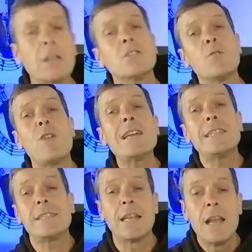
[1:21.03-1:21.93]
So
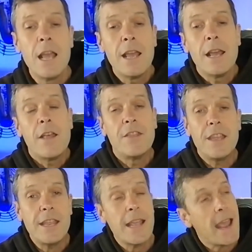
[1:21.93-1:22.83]
right,
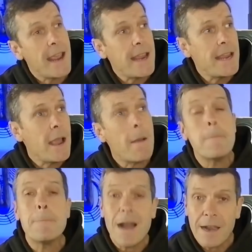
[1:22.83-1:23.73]
the A
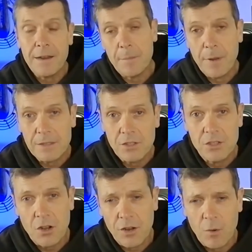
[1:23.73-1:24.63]
minor
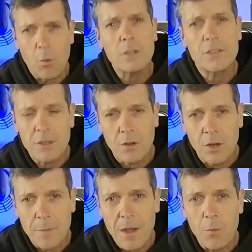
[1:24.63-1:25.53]
pentatonic, what's it
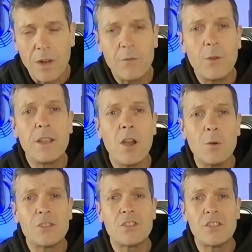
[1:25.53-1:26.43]
all about? Well, if we
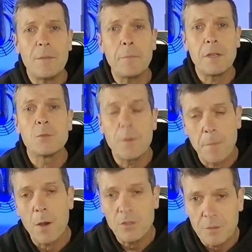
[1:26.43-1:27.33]
go as simple as we
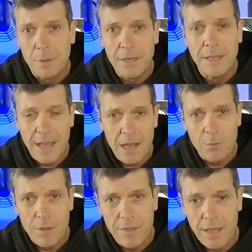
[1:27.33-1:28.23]
possibly
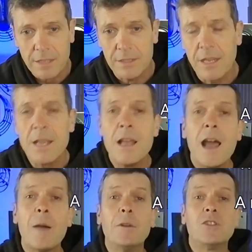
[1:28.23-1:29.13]
can with this,
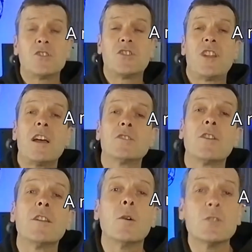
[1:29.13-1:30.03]
and we just start
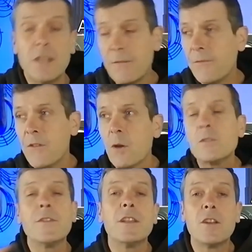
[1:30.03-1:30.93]
on the notes. If For
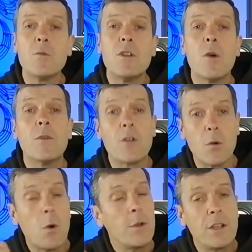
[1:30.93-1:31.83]
those of you that don't know, we've
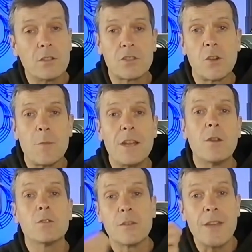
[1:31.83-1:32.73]
got only got so many
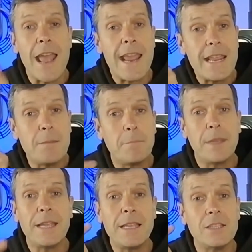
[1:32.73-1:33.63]
notes of A,
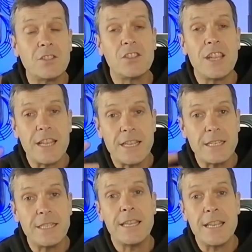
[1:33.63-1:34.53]
B,
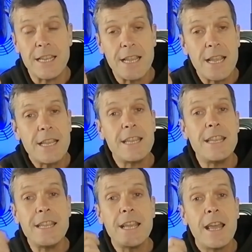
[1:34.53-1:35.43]
C, D,
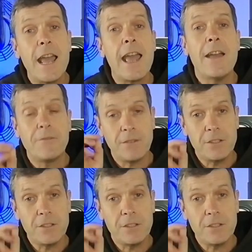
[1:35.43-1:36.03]
E, F,